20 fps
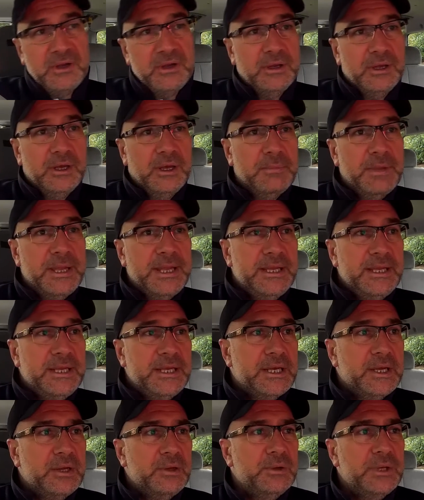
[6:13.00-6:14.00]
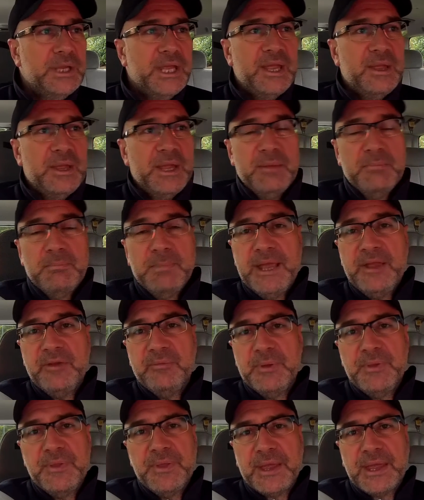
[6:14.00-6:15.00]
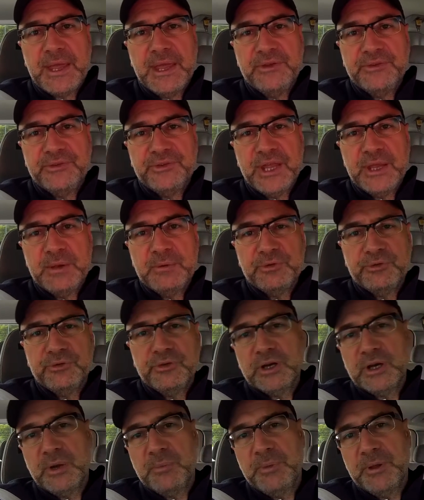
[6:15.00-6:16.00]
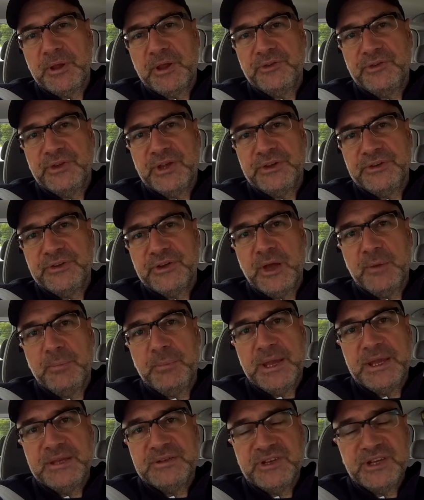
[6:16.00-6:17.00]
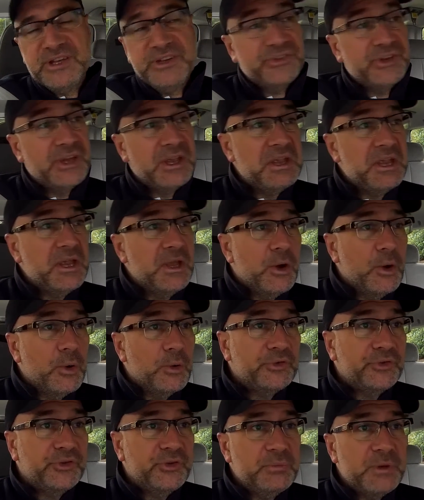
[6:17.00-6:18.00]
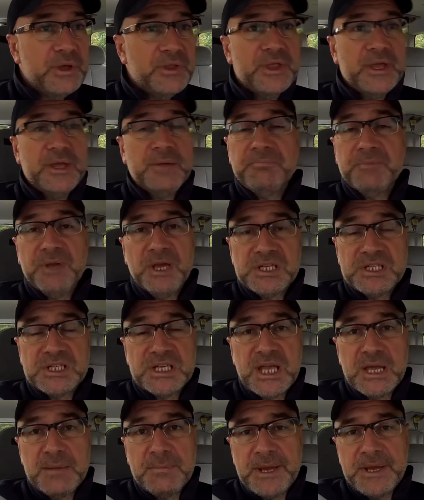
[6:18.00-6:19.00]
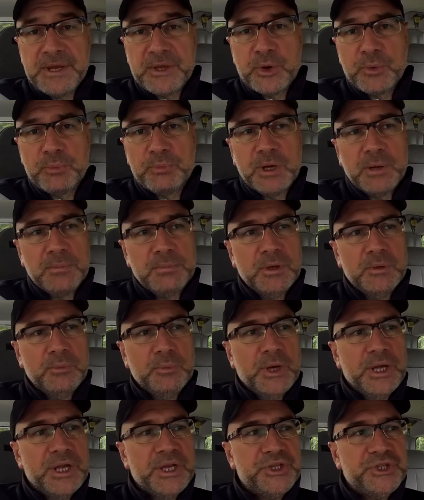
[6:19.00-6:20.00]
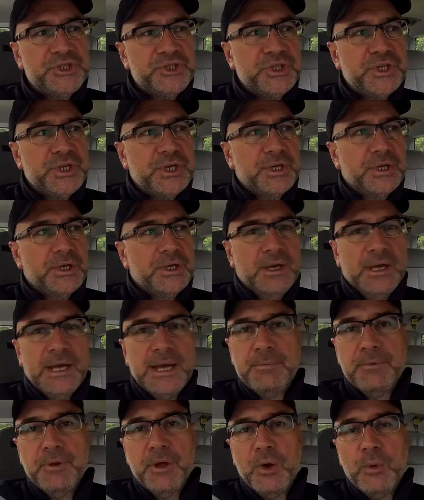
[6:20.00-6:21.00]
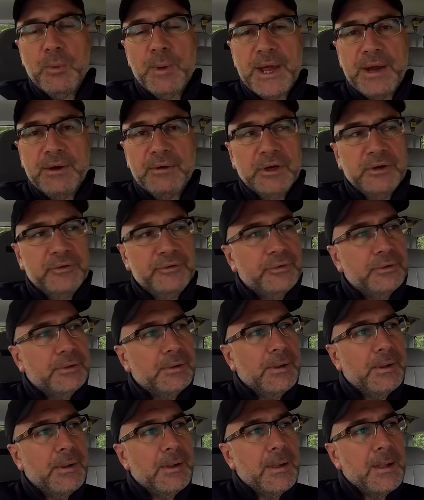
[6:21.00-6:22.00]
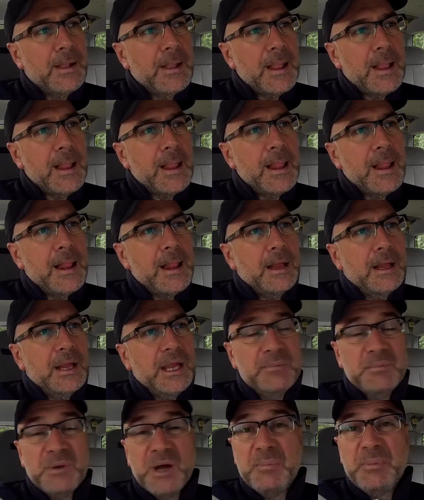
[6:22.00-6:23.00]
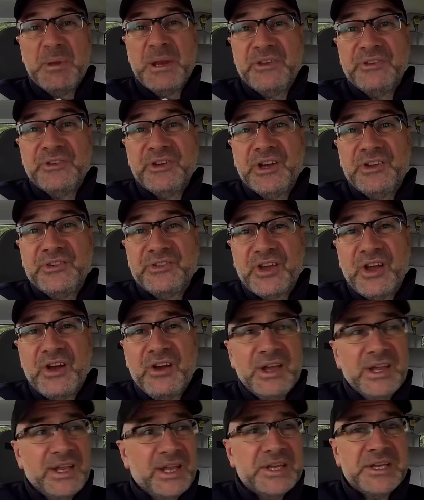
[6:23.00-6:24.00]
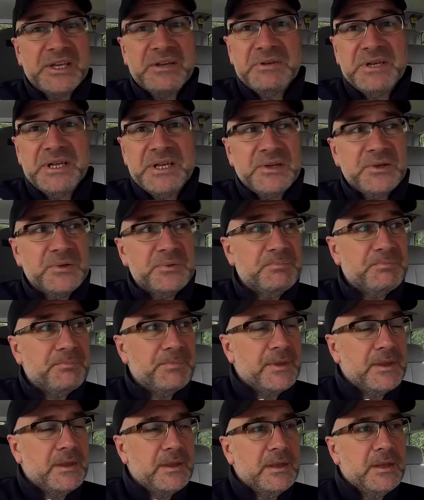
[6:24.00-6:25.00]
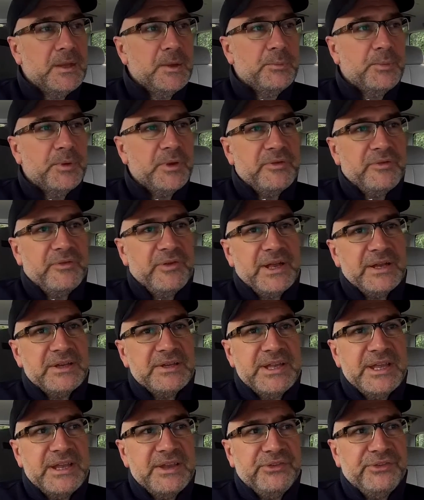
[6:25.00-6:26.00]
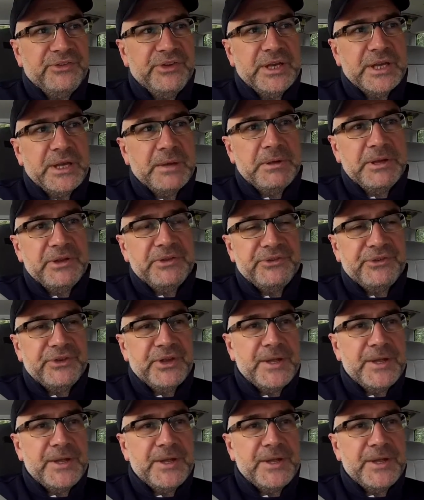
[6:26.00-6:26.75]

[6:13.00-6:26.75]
I mean, you know, it may have been the case that he was struggling because he had diabetes or some other underlying medical problem which I'm not aware of. He might have been as high as kite, I don't know. But the fact is, you know, it's